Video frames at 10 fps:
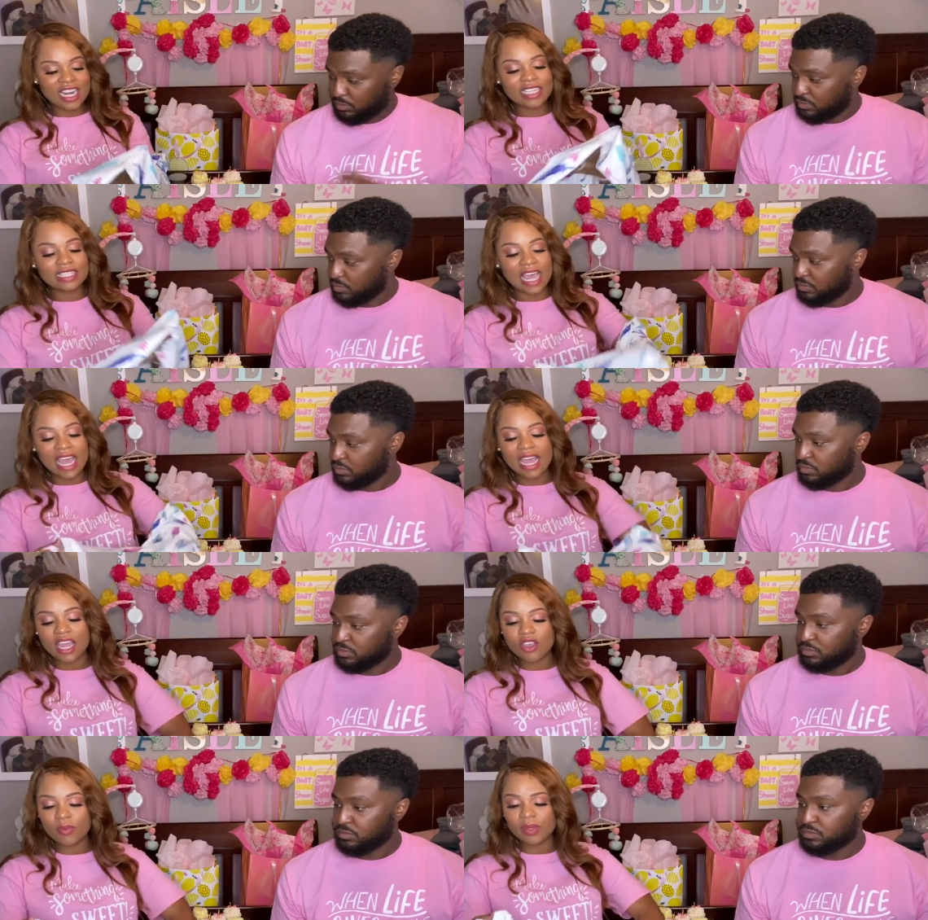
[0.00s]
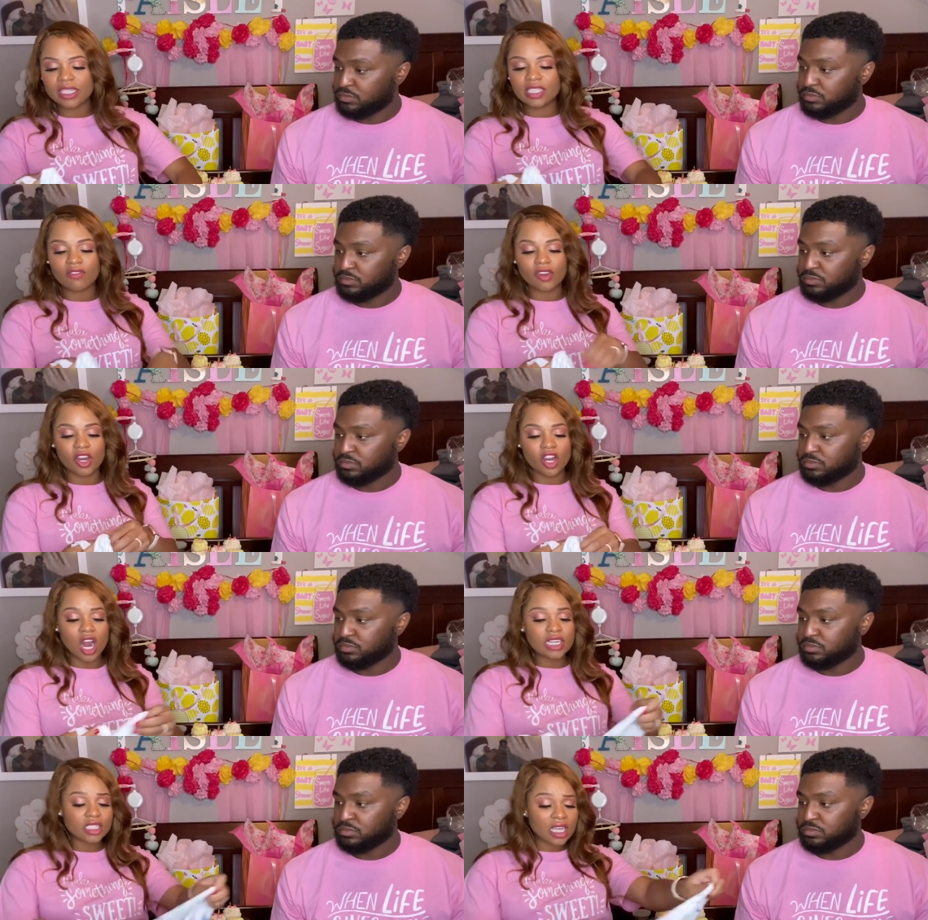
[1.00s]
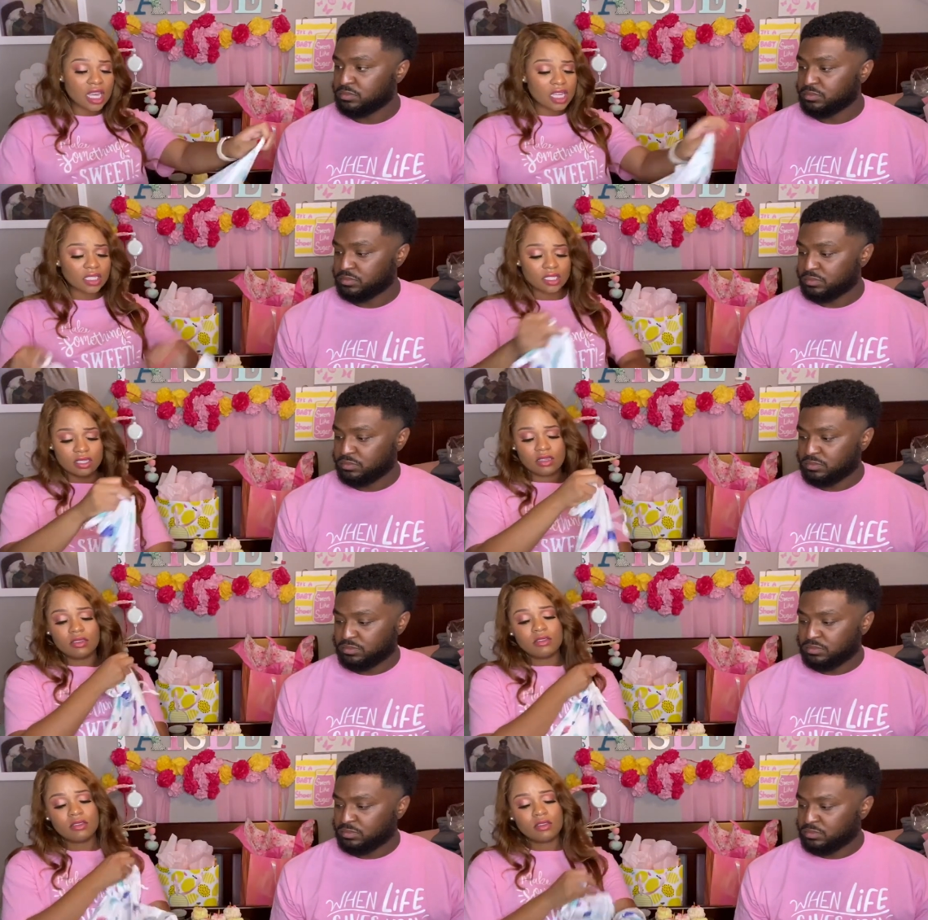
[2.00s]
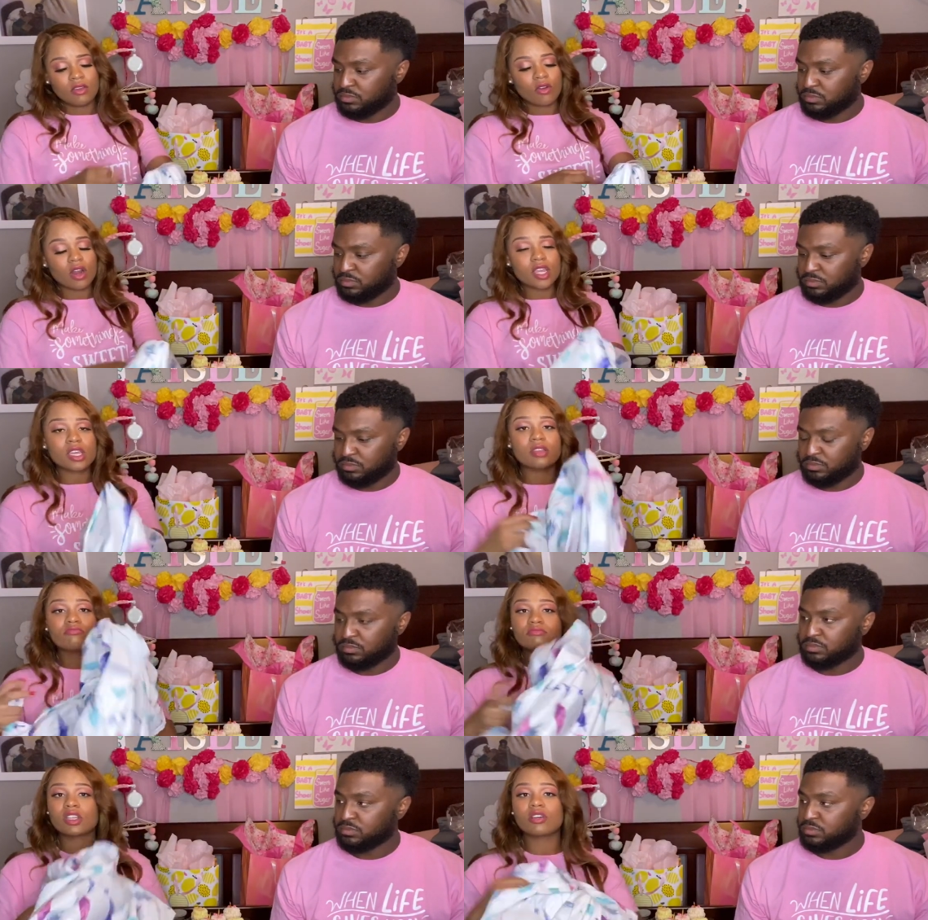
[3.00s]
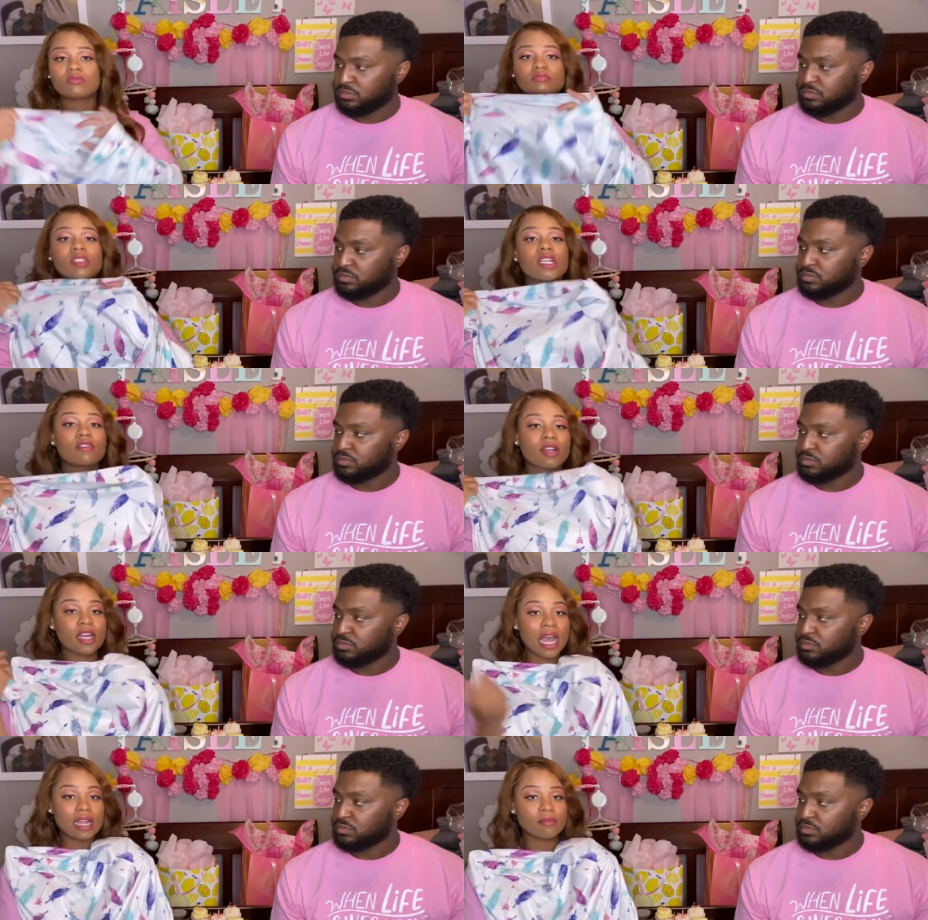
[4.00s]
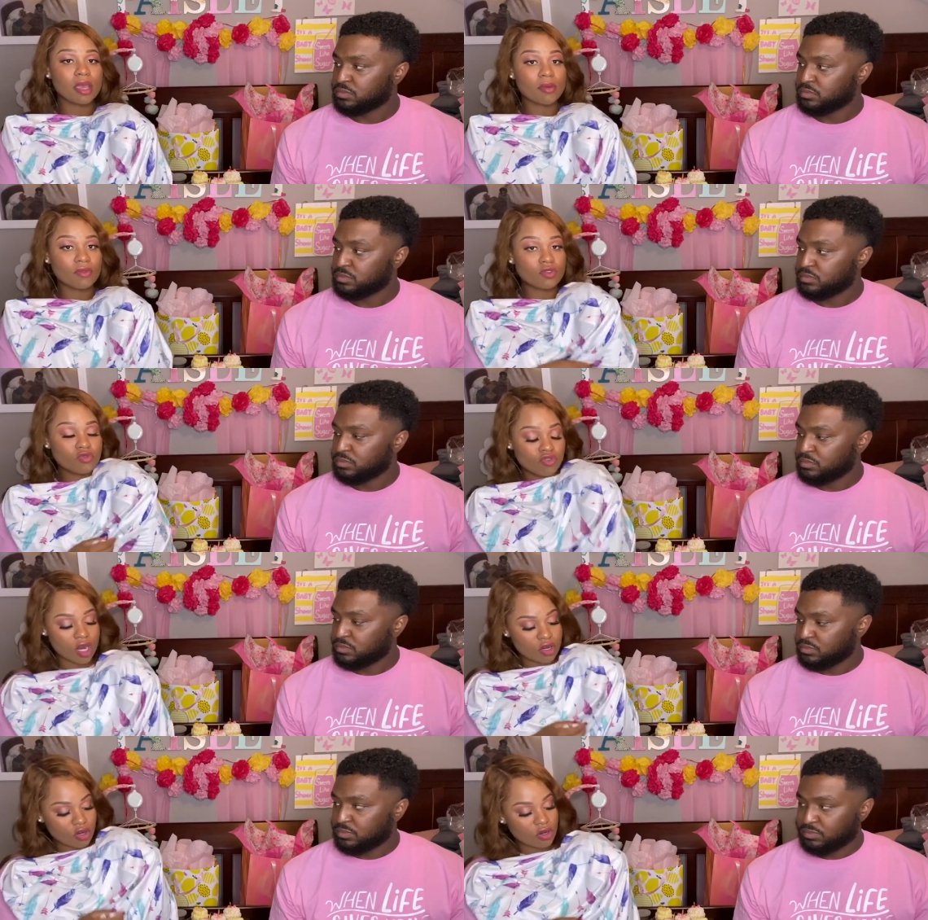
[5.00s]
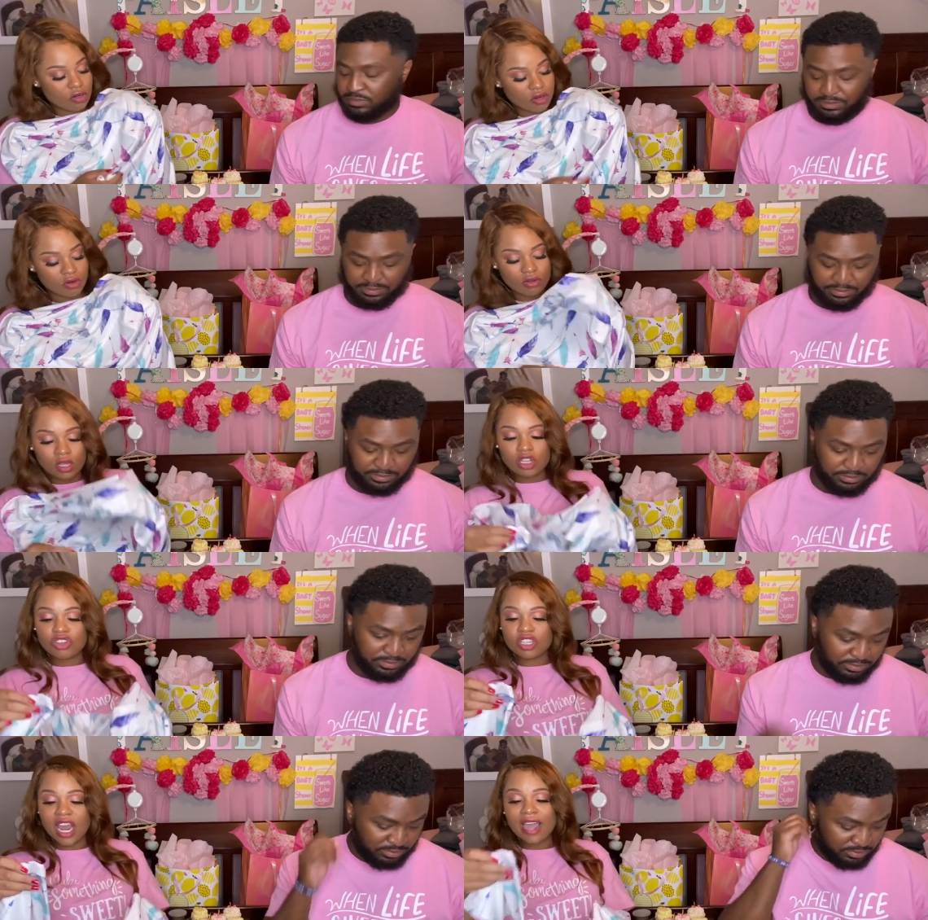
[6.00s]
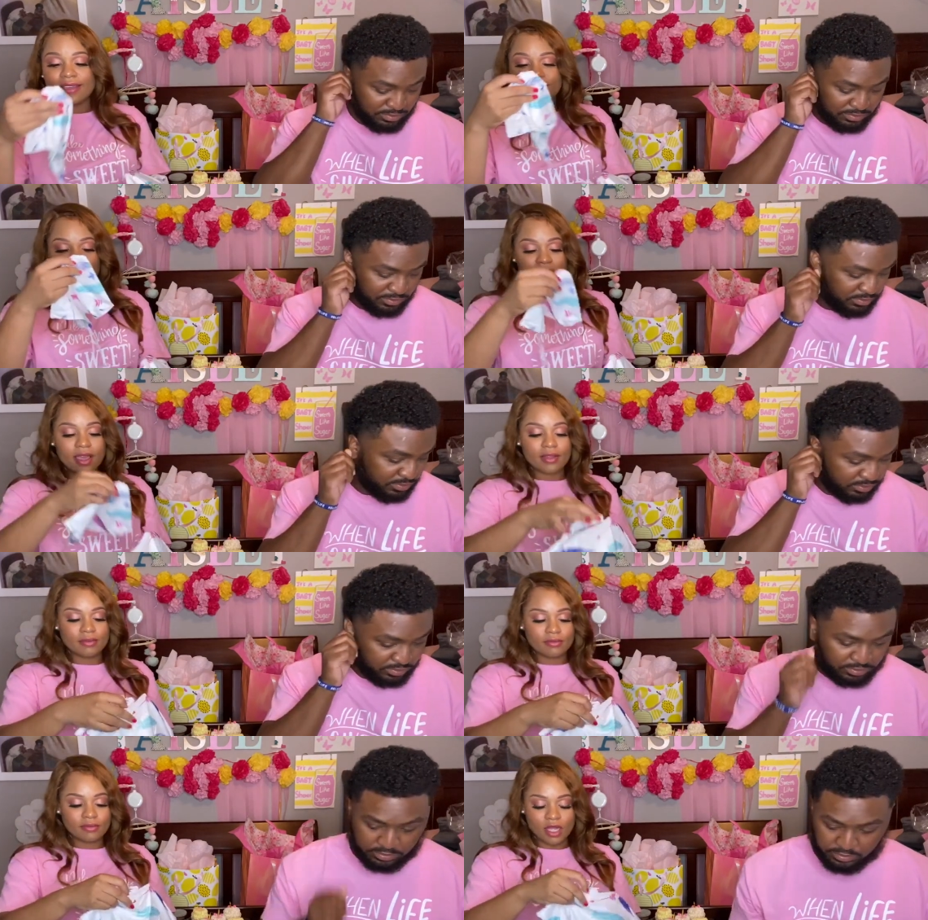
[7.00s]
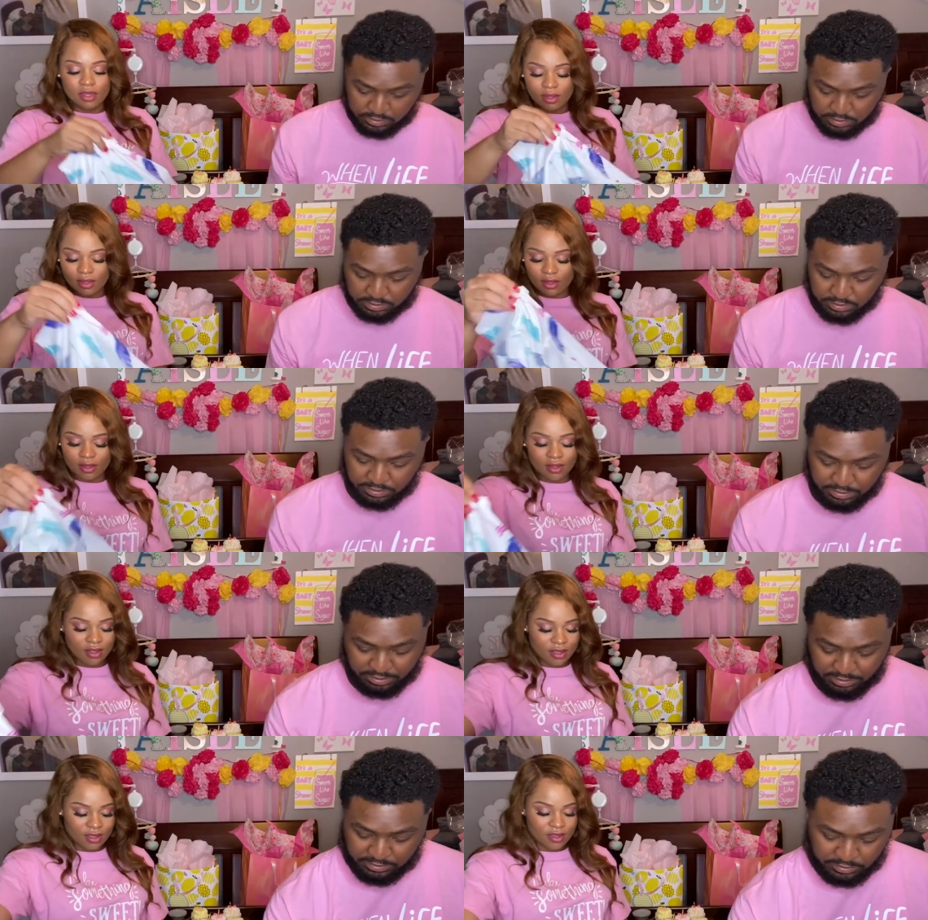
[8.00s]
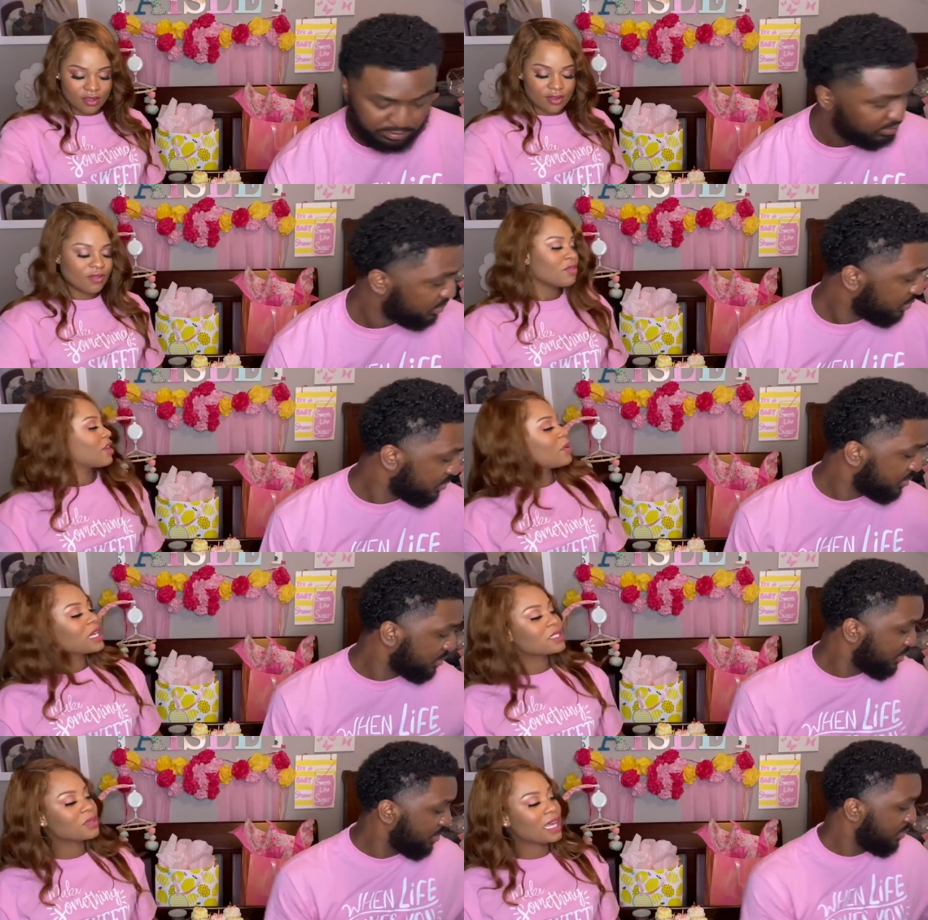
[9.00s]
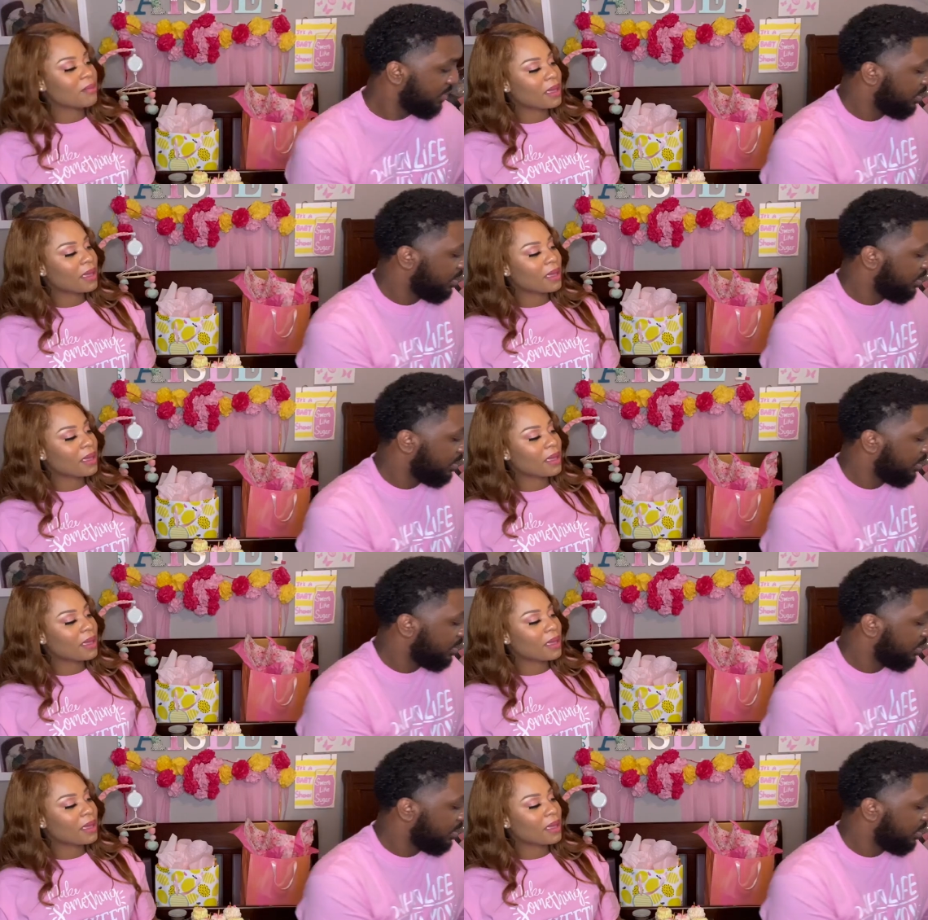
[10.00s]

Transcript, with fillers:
Speaker 1: it's a, you can put this over your car seat. Or you can, you know, put it over there to hide the baby if you're trying to get a little snack and snack. Hey, what else we got,